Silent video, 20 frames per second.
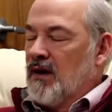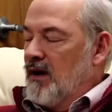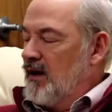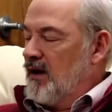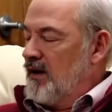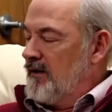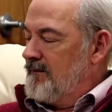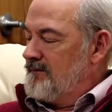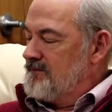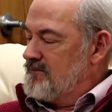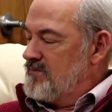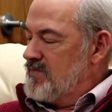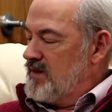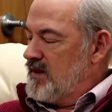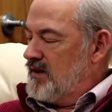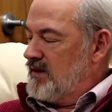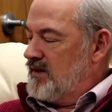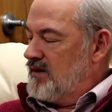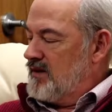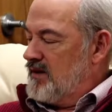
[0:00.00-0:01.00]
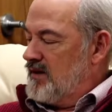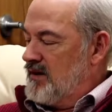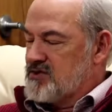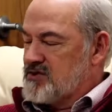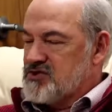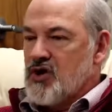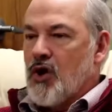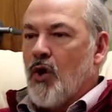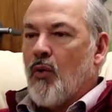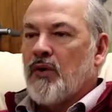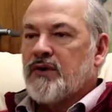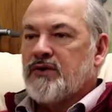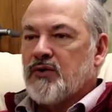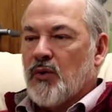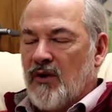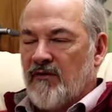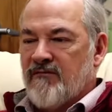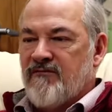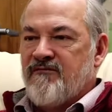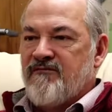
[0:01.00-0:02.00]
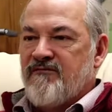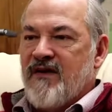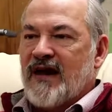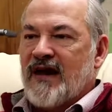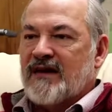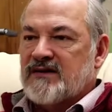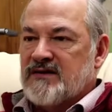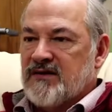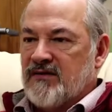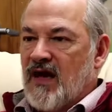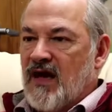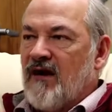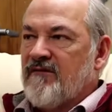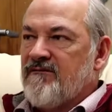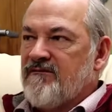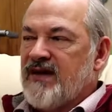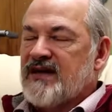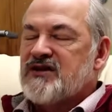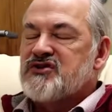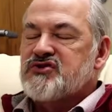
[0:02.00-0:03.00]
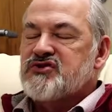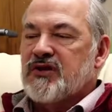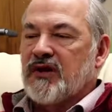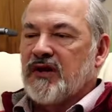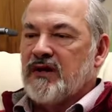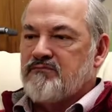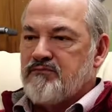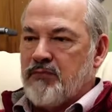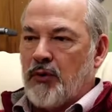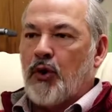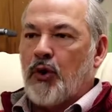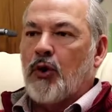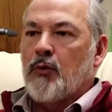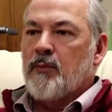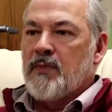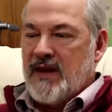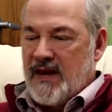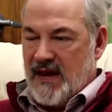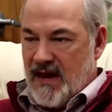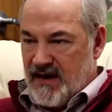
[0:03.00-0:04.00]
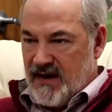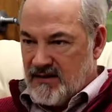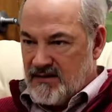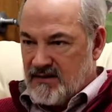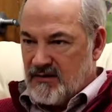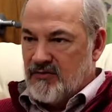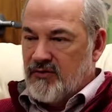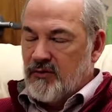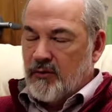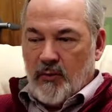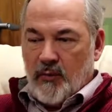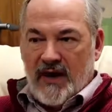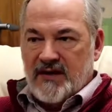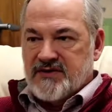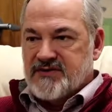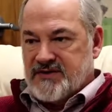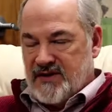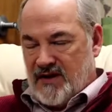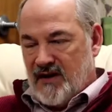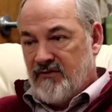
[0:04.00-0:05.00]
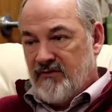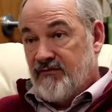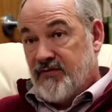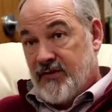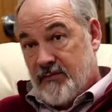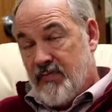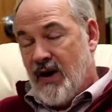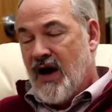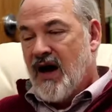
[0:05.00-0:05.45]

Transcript: uh, it's going to affect, eventually permeate the rest of the